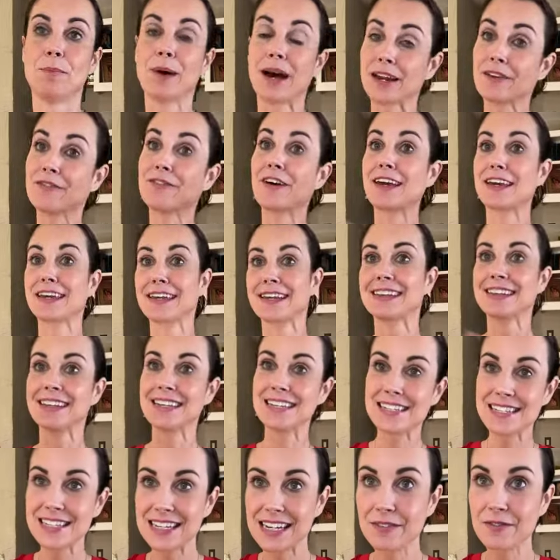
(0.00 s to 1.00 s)
but if I could at
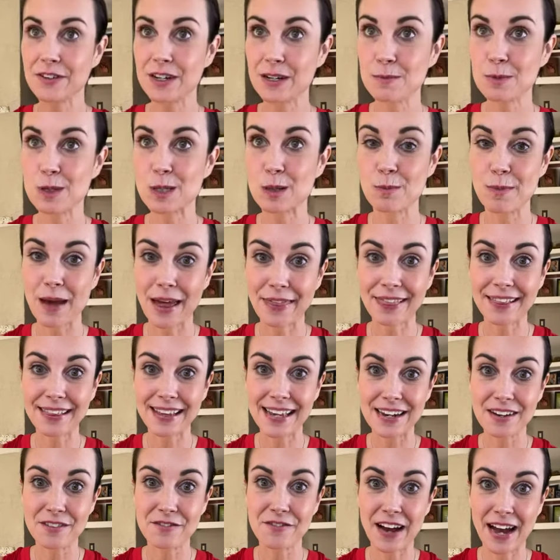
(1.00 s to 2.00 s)
least given him some
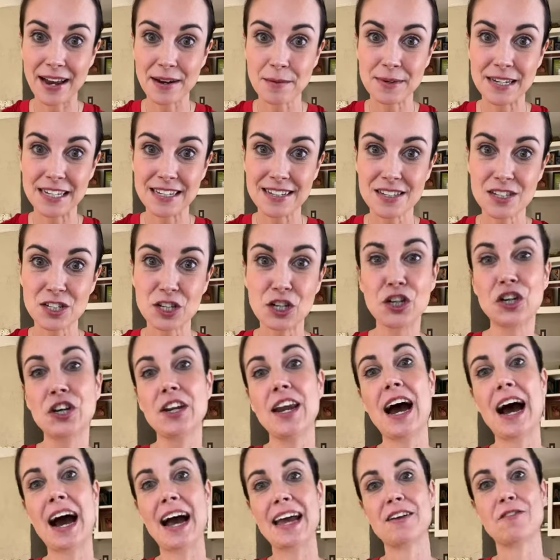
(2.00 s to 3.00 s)
methylated vitamins,
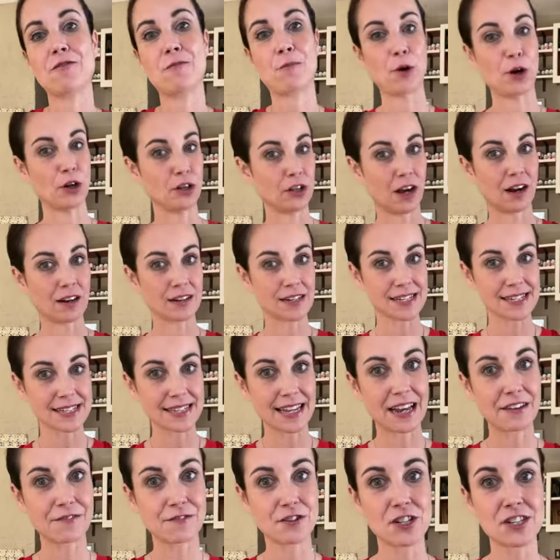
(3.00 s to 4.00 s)
could I have prolonged his
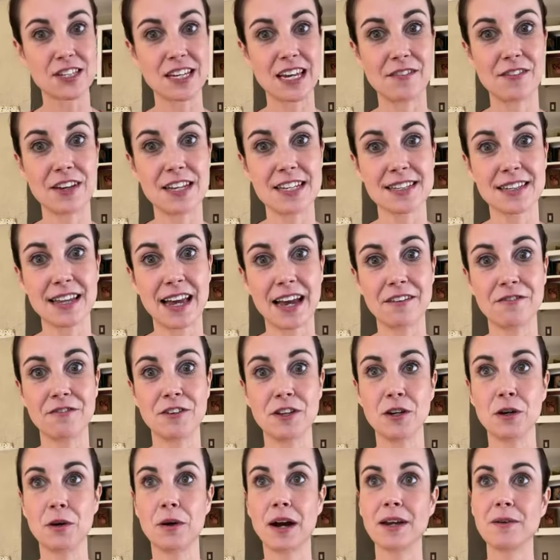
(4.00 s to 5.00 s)
life or save his life?
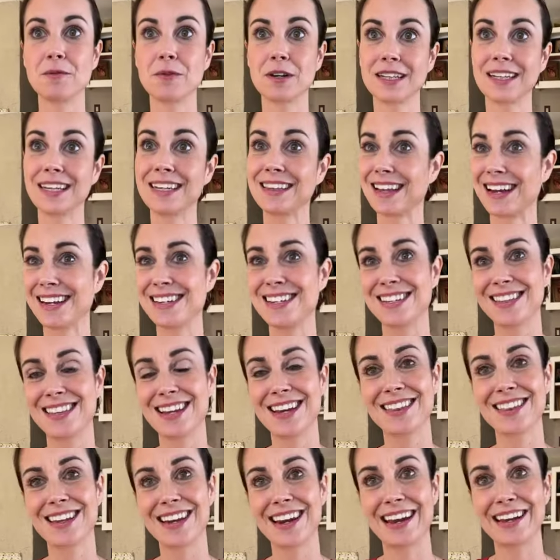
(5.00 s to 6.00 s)
You know, I'd really like to
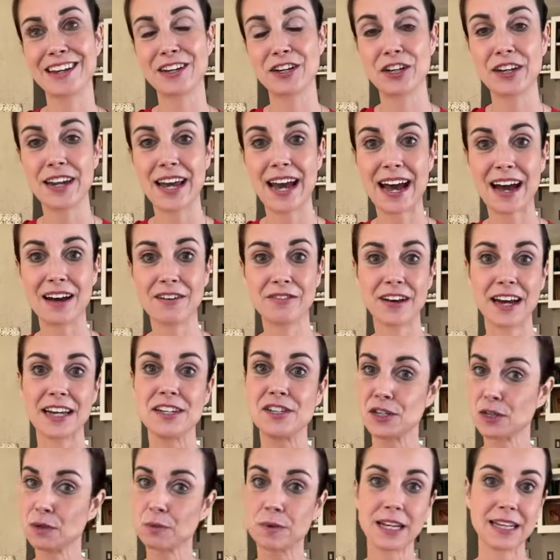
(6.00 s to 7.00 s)
think that I could have. I
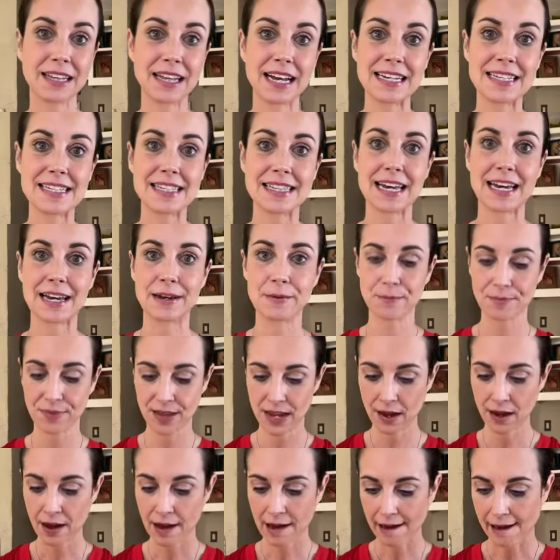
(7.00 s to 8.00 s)
do realize that
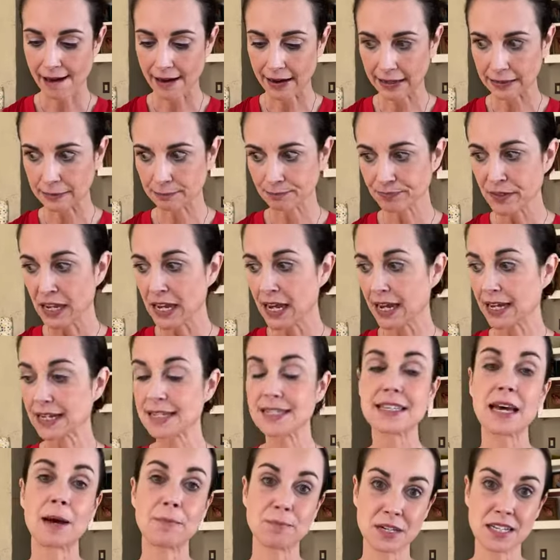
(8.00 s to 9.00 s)
um,
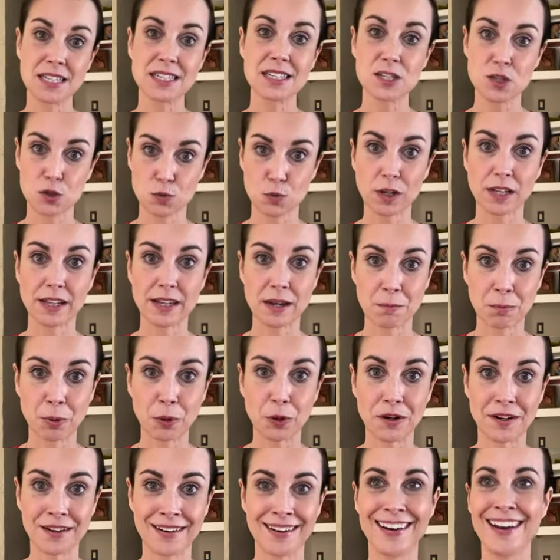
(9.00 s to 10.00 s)
acceptance is really
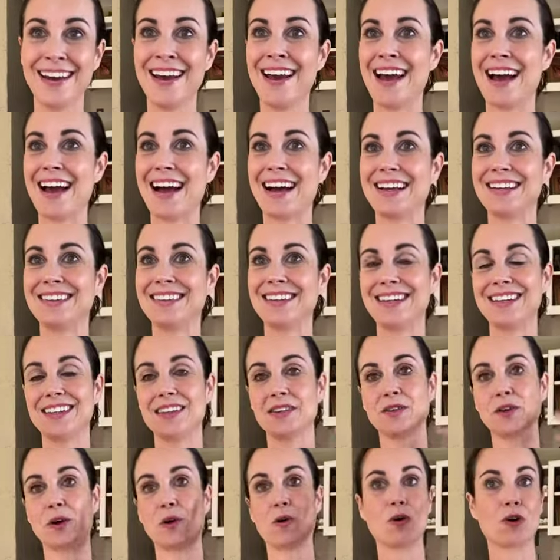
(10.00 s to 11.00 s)
important and
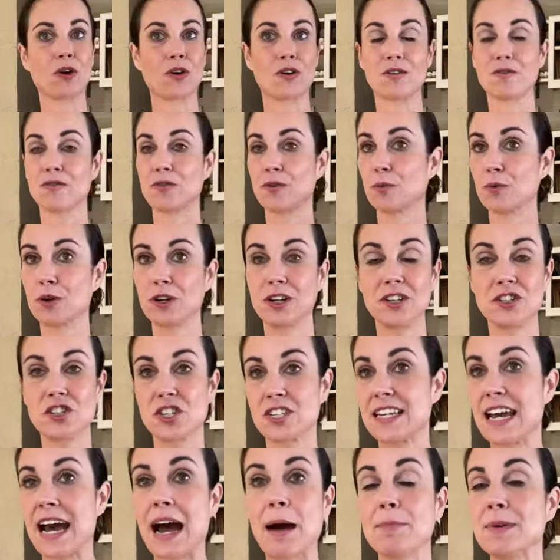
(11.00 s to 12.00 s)
that the order of the world
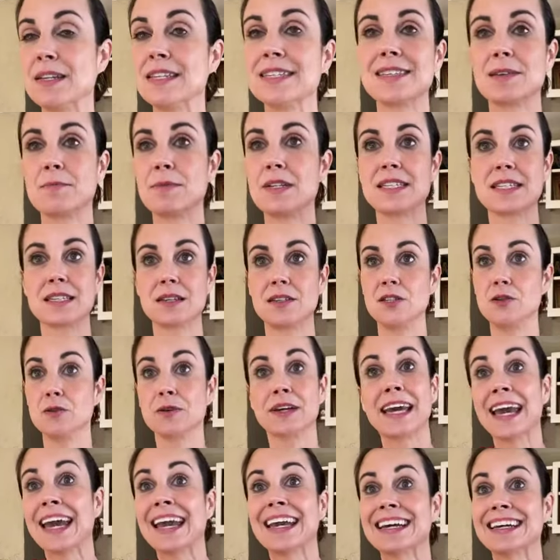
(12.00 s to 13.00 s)
just happens that means you
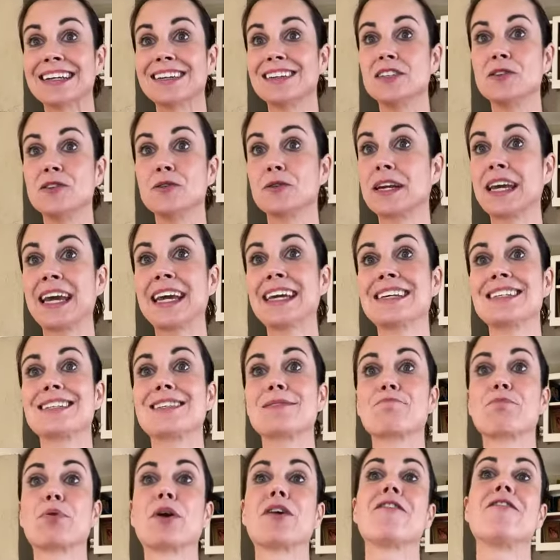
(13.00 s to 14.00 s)
can't you can't
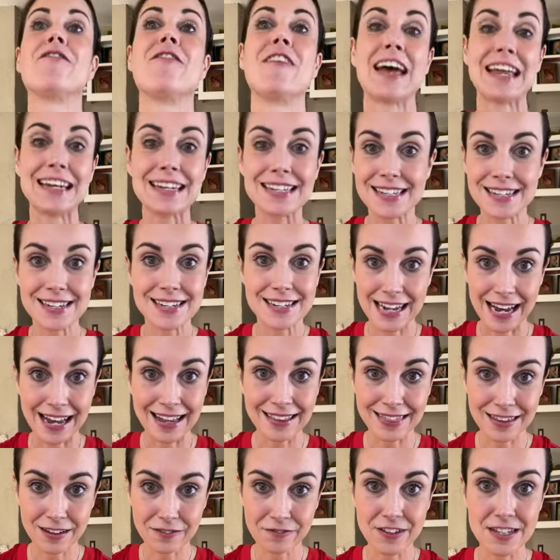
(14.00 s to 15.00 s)
prevent
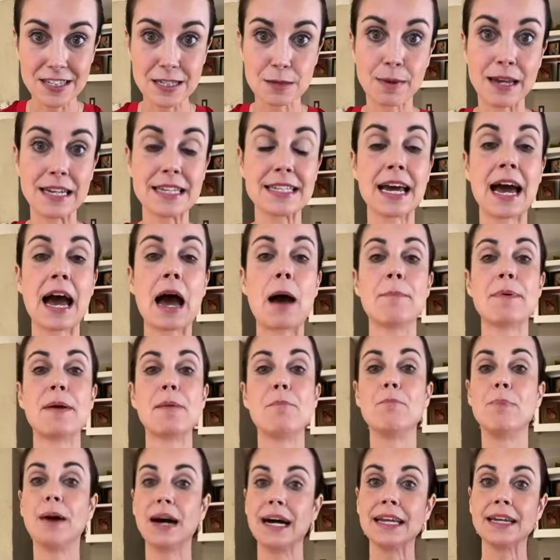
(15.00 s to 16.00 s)
death if it's meant to
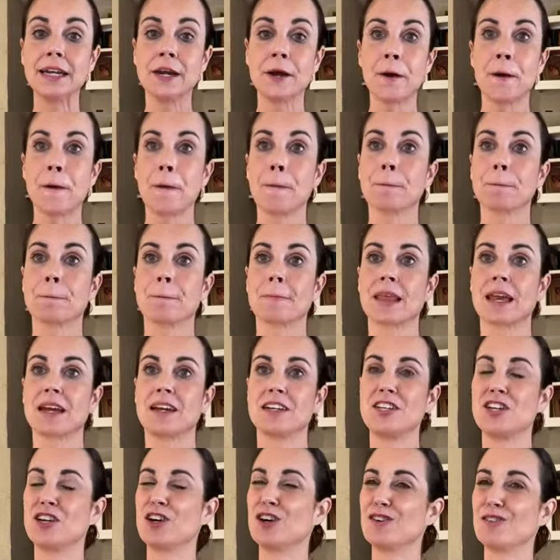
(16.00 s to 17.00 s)
happen but
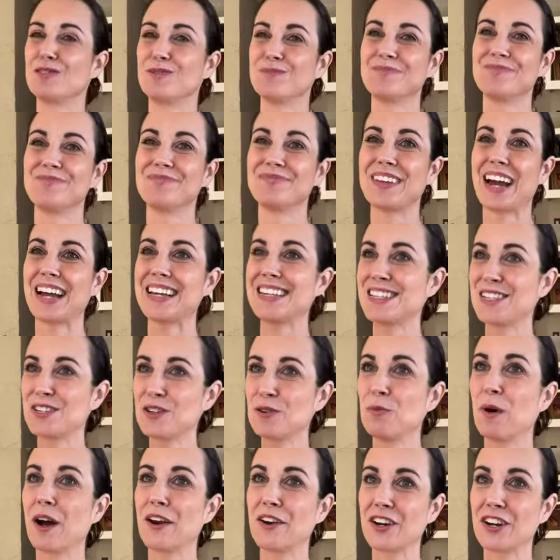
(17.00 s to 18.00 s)
you know I
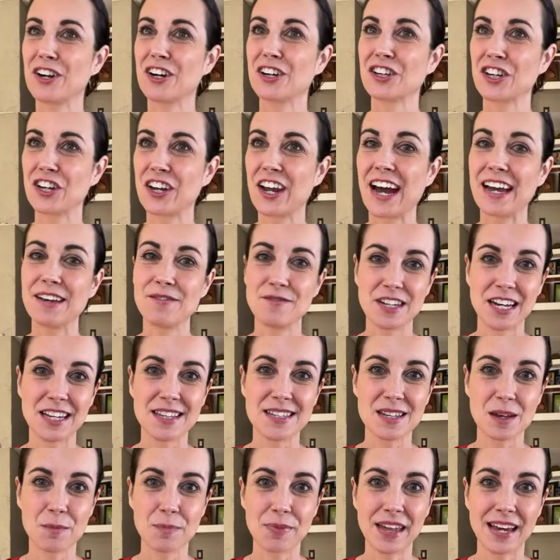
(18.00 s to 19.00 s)
still wonder, could I have done
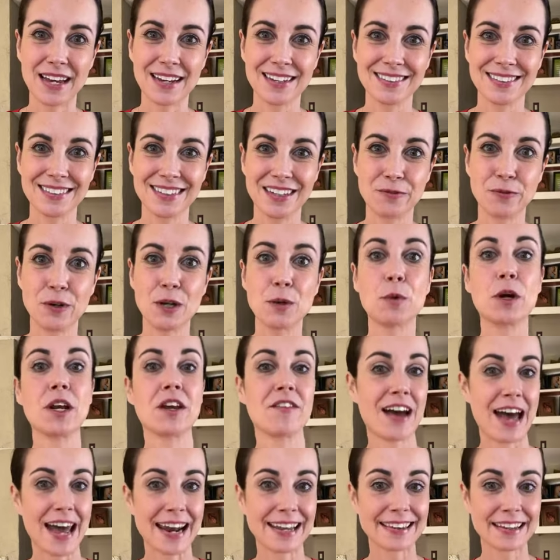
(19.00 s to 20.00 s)
something if we would
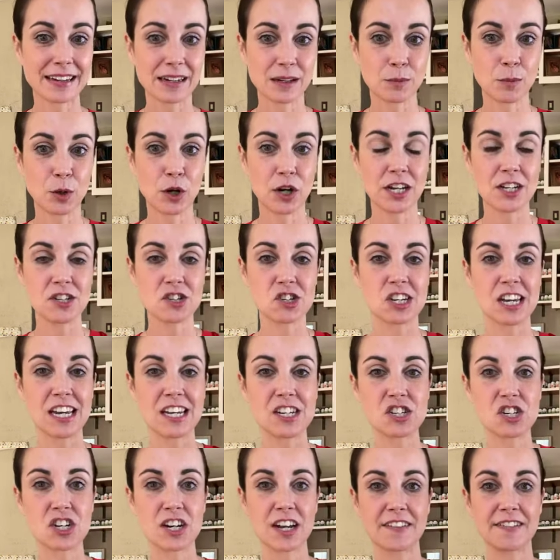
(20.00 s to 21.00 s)
have had a little more
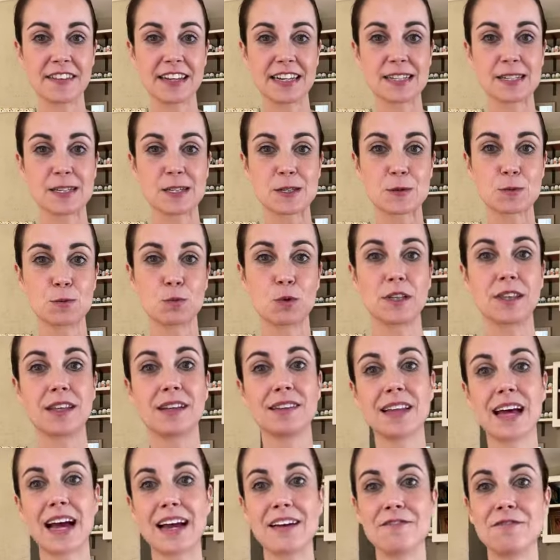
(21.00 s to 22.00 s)
education on this? Would the
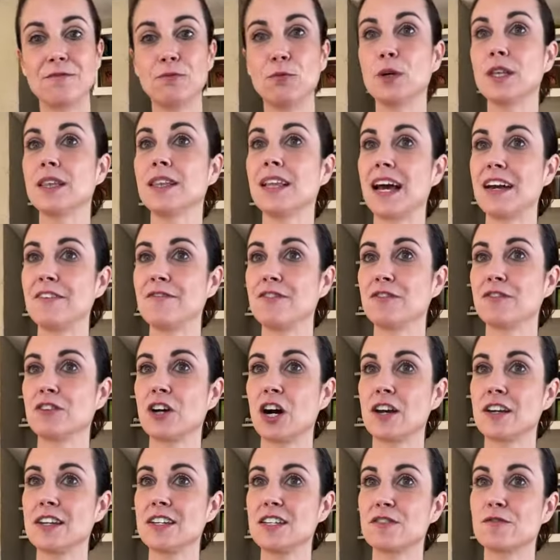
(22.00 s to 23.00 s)
life would life have
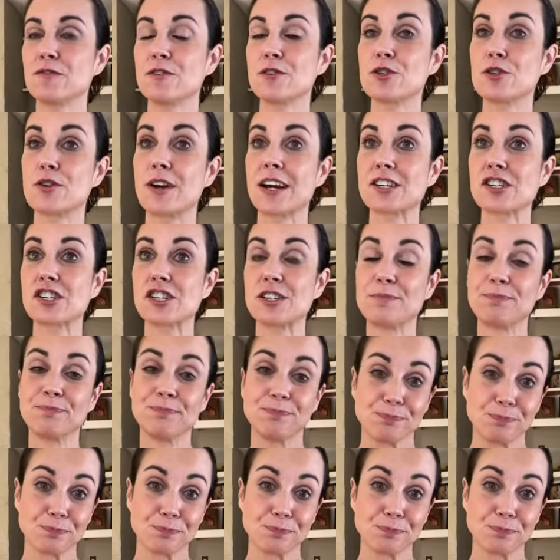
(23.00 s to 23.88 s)
gone a different direction?